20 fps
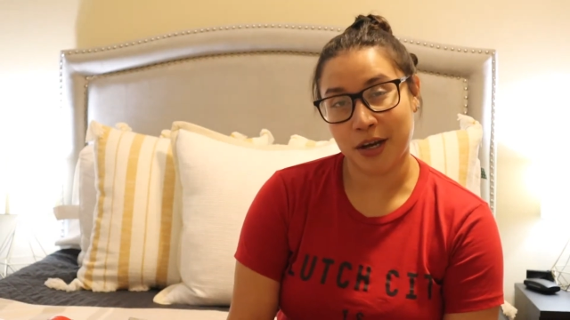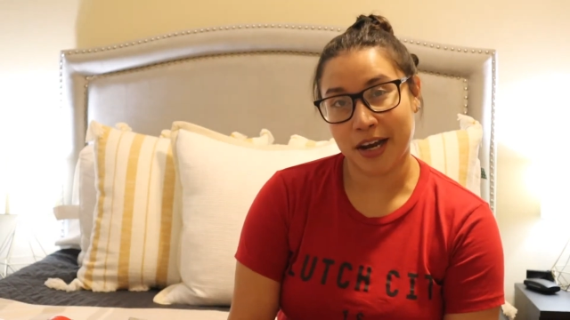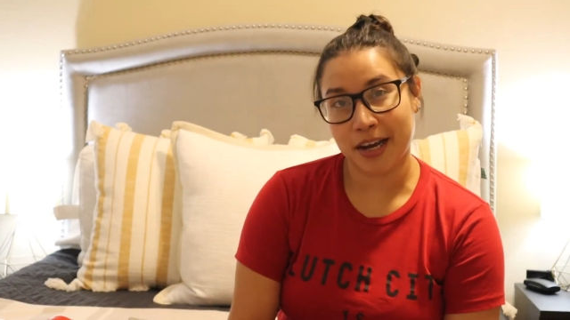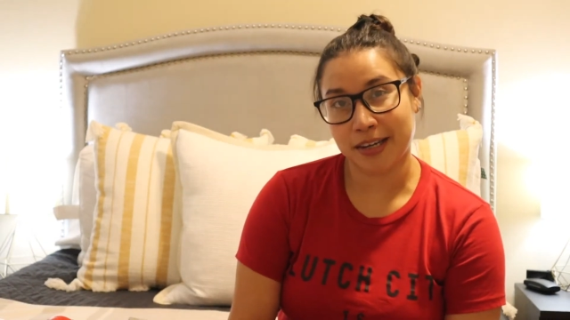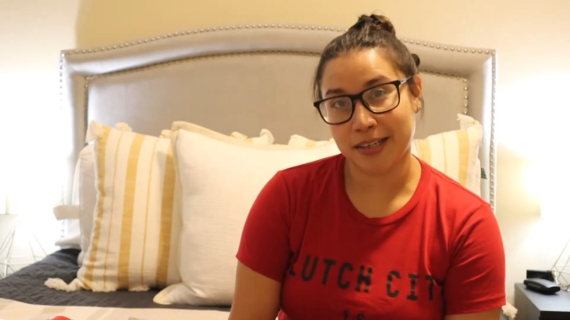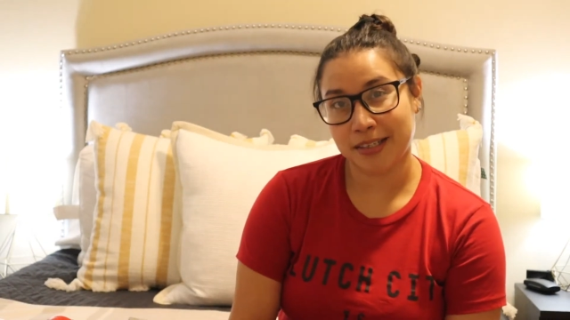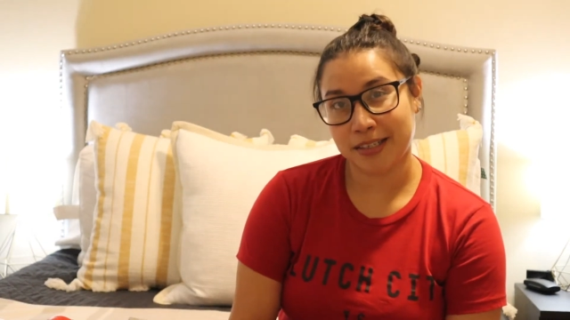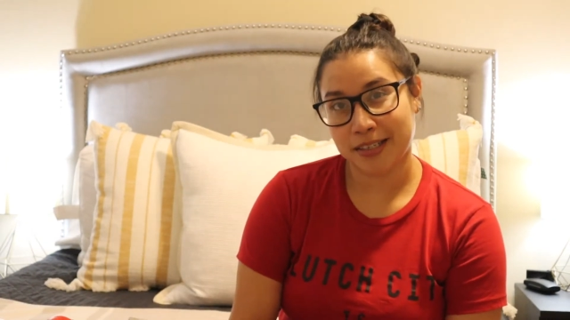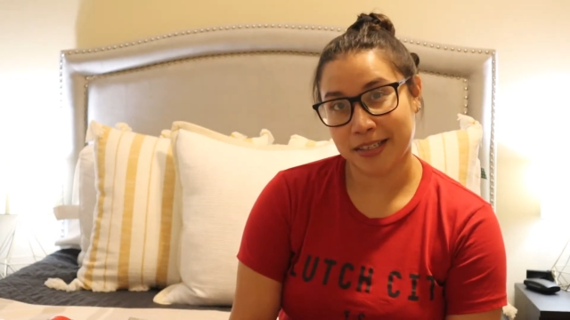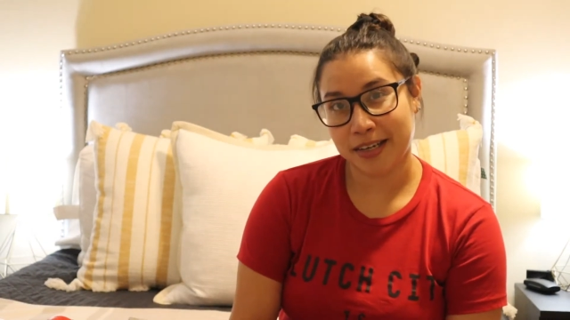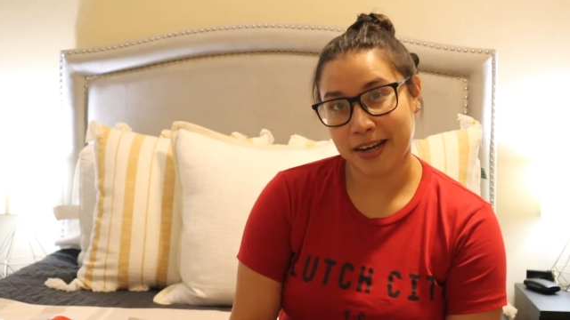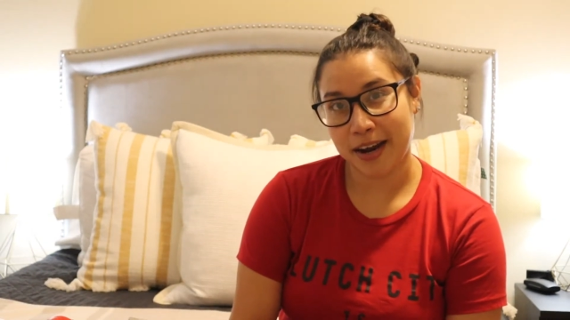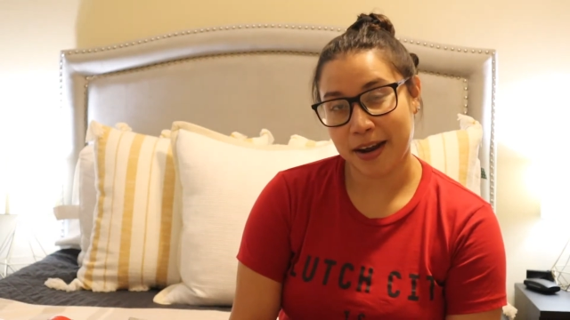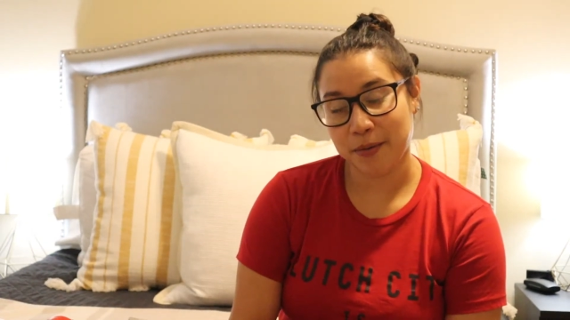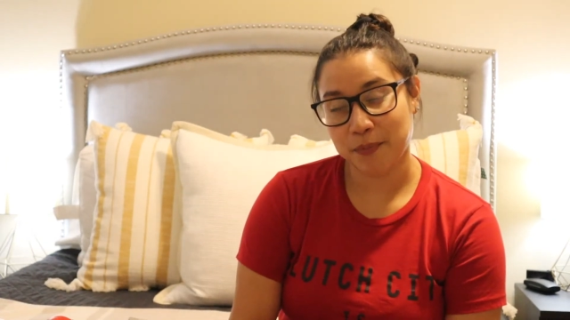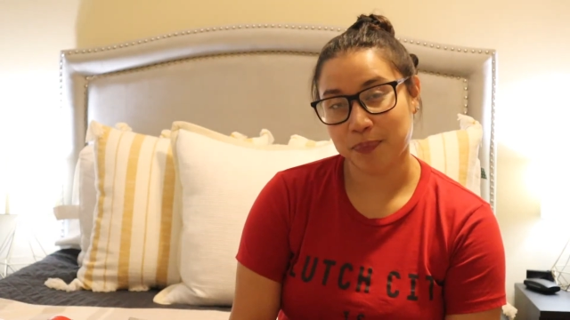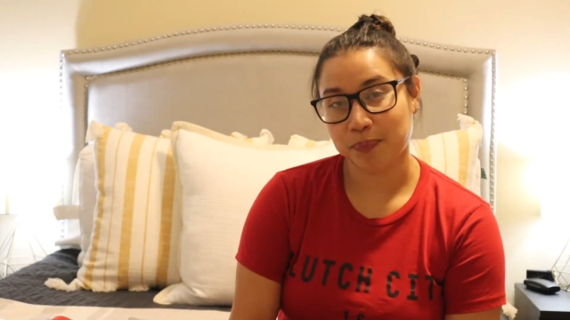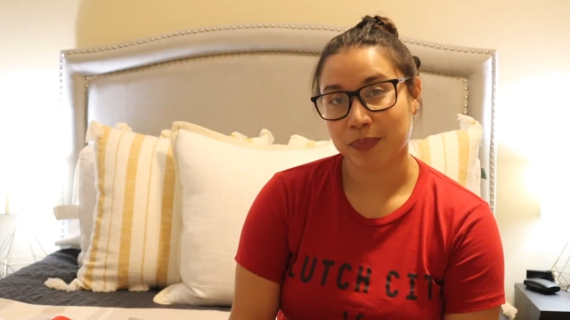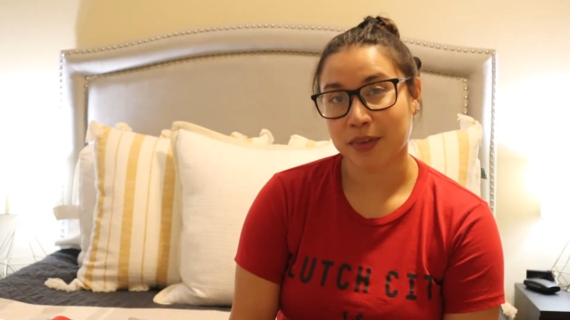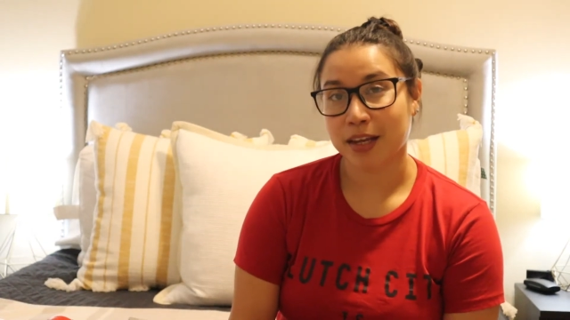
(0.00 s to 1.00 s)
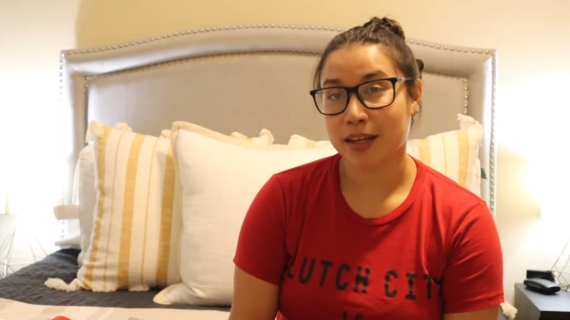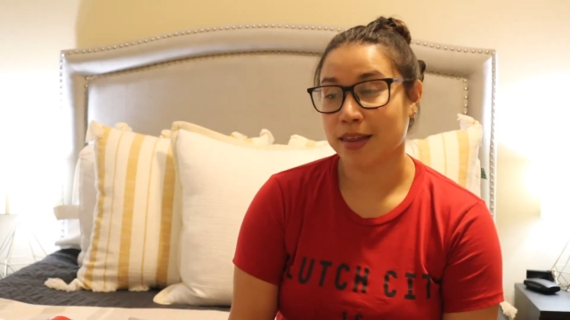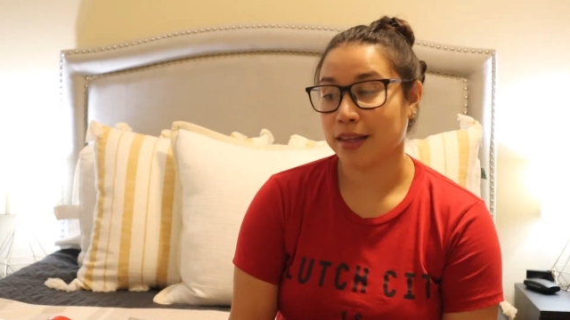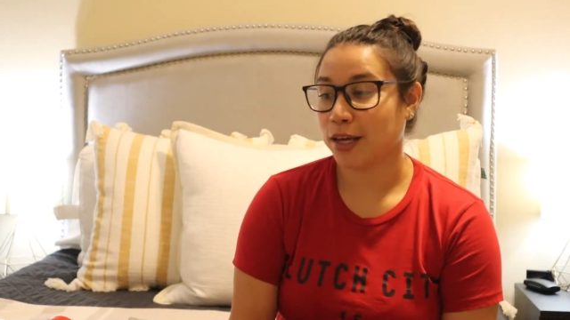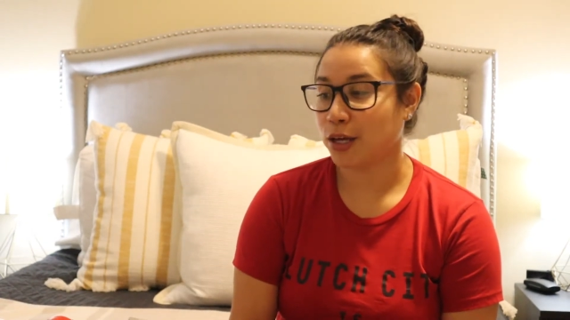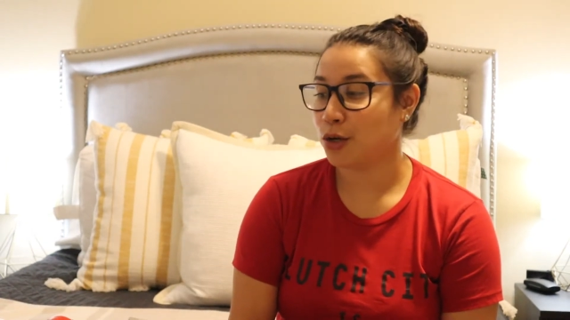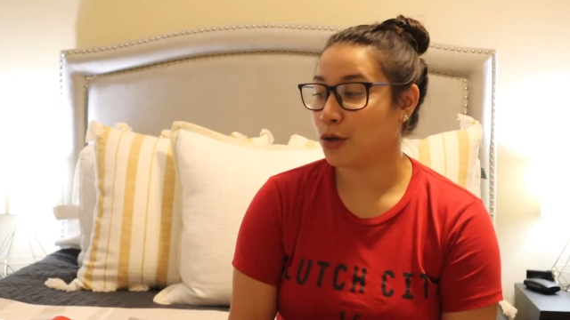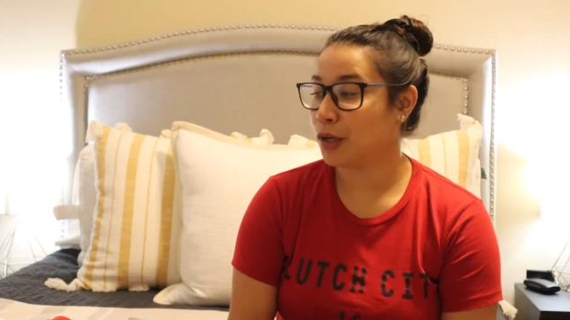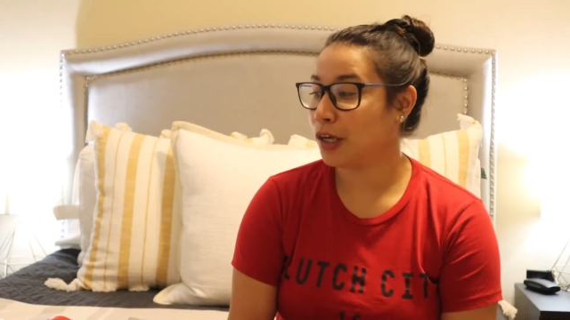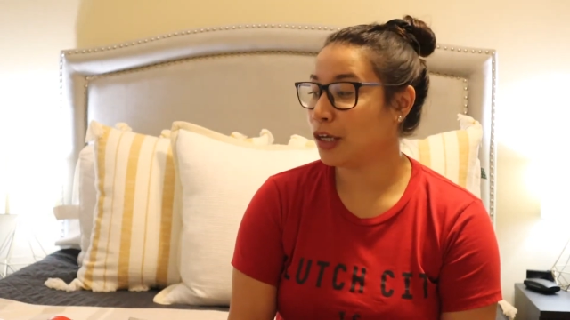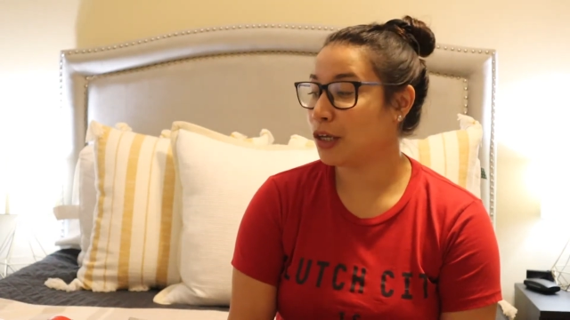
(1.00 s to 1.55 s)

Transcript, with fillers: guys today that you